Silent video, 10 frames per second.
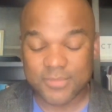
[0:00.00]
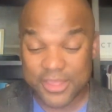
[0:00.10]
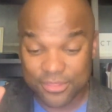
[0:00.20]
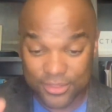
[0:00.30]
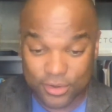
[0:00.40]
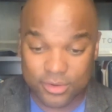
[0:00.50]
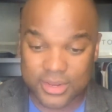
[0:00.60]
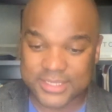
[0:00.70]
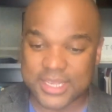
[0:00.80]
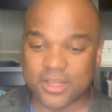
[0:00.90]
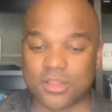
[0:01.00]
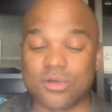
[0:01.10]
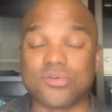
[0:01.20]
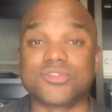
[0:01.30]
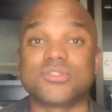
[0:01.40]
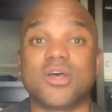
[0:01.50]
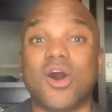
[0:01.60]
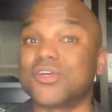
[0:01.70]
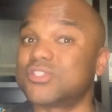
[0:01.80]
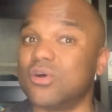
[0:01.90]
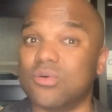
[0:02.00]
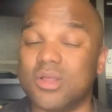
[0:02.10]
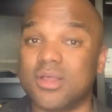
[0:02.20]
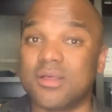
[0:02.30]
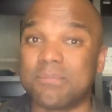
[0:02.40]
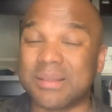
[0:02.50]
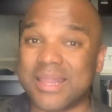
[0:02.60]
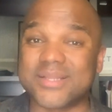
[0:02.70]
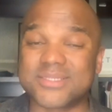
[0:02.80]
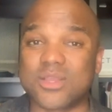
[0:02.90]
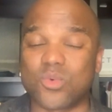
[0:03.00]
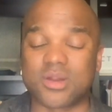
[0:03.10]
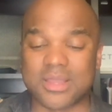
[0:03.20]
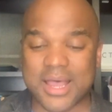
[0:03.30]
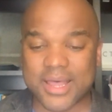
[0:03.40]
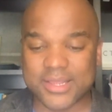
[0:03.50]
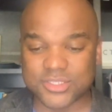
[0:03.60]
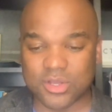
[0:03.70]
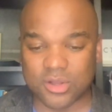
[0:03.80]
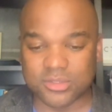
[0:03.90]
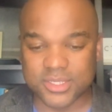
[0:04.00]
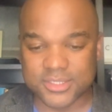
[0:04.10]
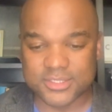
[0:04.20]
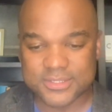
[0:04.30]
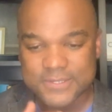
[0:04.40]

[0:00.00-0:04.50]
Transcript: And third, as I close, also planting where God has called us.